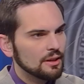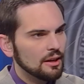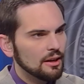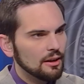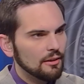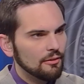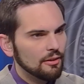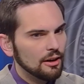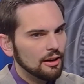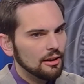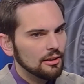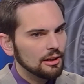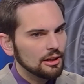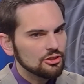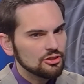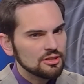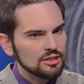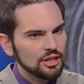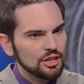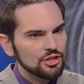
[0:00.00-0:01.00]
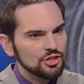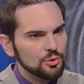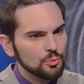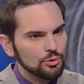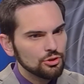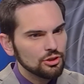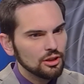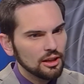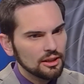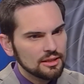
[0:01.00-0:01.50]
of legislation
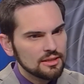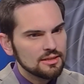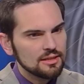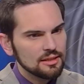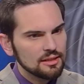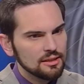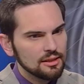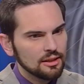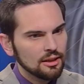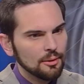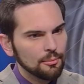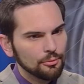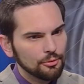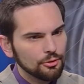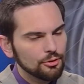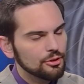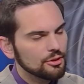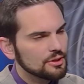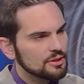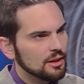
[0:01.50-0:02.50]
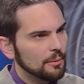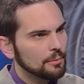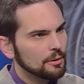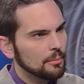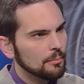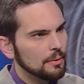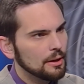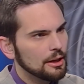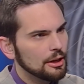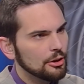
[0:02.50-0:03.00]
would you like to see come through your
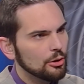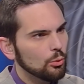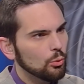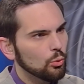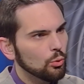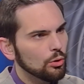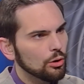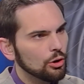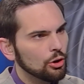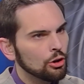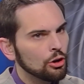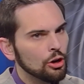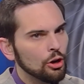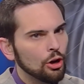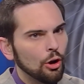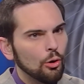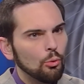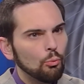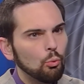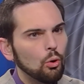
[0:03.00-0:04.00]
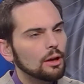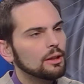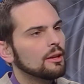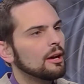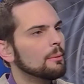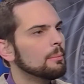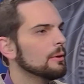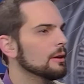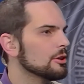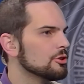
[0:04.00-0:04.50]
subcommittee, or what
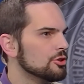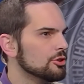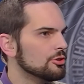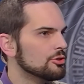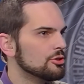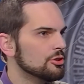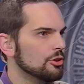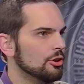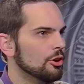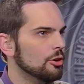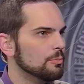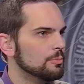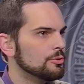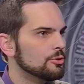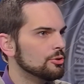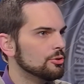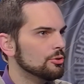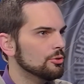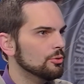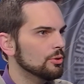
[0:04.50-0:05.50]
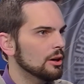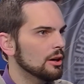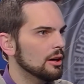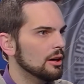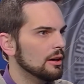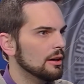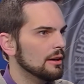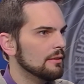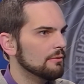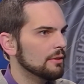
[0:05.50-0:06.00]
type of issues do you hope to
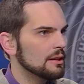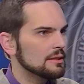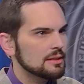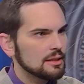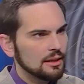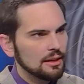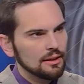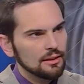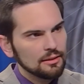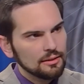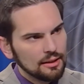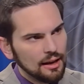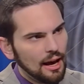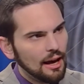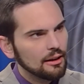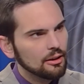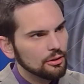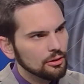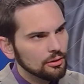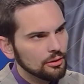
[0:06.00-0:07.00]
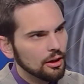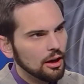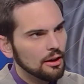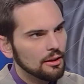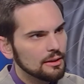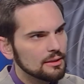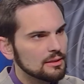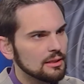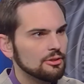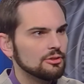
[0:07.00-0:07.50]
investigate and tackle
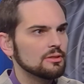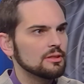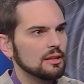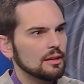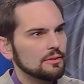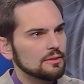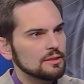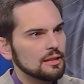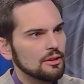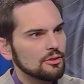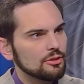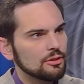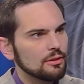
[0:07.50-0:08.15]
this legislative session?